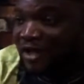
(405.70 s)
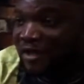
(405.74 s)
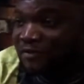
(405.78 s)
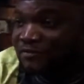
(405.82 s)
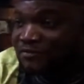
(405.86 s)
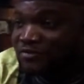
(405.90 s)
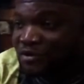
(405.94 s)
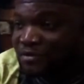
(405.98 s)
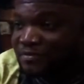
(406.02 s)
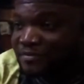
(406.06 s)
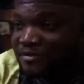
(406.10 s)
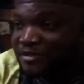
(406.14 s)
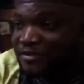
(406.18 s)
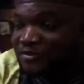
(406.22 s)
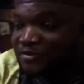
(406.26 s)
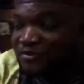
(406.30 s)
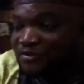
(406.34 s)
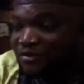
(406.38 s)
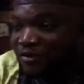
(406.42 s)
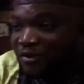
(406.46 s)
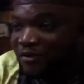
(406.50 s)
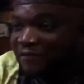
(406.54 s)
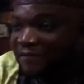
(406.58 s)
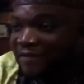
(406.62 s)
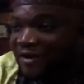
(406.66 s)
have something
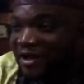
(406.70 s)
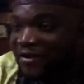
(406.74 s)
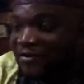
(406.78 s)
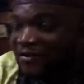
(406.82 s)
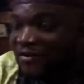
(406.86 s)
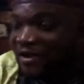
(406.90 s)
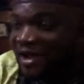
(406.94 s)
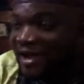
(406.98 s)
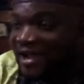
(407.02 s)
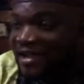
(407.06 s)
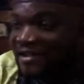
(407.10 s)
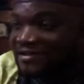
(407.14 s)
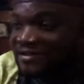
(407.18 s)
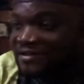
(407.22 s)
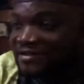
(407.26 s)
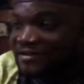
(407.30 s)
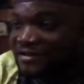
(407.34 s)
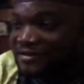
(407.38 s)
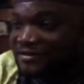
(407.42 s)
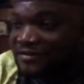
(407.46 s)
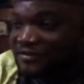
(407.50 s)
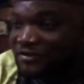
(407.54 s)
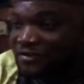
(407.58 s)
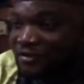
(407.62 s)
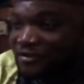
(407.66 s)
to offer and you are hiding
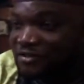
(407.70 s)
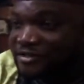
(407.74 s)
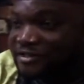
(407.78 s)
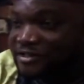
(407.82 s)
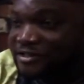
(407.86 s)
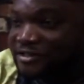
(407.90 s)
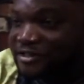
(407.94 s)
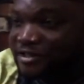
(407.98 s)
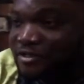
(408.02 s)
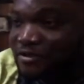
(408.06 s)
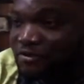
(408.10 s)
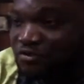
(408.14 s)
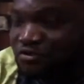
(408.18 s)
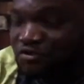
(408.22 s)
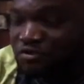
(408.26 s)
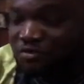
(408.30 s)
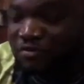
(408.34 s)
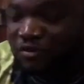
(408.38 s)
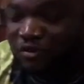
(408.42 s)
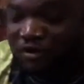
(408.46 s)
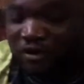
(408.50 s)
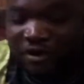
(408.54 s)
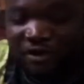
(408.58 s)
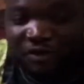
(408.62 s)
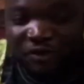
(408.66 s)
it in your sitting room
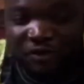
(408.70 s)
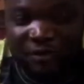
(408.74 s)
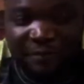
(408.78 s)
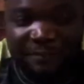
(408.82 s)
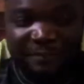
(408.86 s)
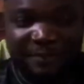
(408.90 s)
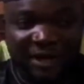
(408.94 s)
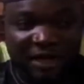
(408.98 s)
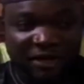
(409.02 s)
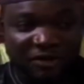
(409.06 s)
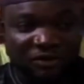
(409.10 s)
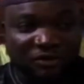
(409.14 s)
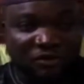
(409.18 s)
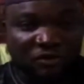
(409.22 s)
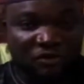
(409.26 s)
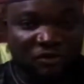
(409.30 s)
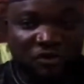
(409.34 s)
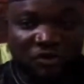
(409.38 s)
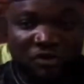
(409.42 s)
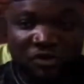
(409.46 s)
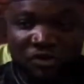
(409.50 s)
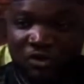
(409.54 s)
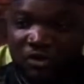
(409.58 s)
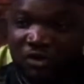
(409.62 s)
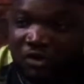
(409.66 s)
or in your parlor,
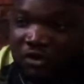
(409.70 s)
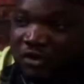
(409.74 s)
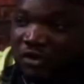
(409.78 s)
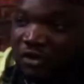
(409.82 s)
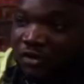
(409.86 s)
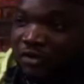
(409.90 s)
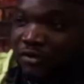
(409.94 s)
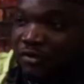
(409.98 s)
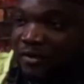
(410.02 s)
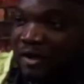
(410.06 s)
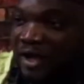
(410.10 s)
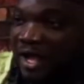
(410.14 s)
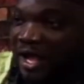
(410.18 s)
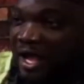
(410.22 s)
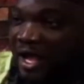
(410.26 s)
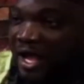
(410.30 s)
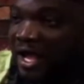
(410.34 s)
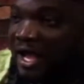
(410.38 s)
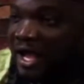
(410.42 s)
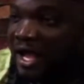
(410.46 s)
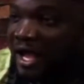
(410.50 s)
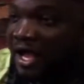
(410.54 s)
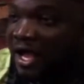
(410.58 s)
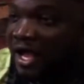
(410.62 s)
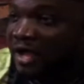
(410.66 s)
or you
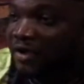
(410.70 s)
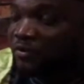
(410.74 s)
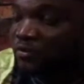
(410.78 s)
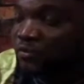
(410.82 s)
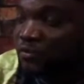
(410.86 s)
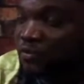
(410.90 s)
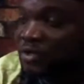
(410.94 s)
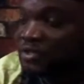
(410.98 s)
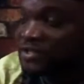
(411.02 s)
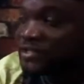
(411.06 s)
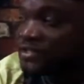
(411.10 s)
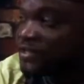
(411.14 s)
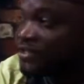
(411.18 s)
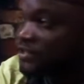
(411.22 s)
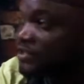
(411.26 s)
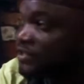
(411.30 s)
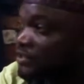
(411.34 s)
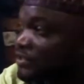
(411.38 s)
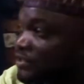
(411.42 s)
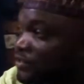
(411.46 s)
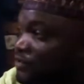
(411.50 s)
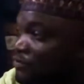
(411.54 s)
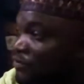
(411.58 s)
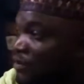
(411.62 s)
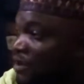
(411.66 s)
are wasting
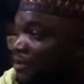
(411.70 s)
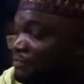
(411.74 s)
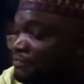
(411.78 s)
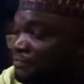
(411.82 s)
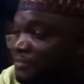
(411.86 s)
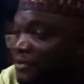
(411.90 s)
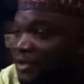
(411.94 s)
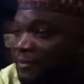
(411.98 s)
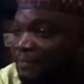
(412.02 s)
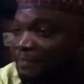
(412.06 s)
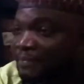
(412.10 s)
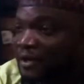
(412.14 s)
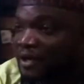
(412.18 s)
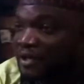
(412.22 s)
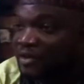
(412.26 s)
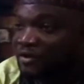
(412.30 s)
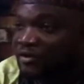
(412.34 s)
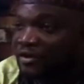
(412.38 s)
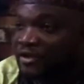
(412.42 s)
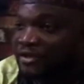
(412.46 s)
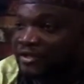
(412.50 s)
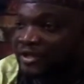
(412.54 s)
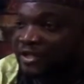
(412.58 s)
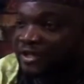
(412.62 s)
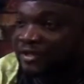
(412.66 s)
it in one beer
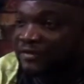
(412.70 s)
parlor in the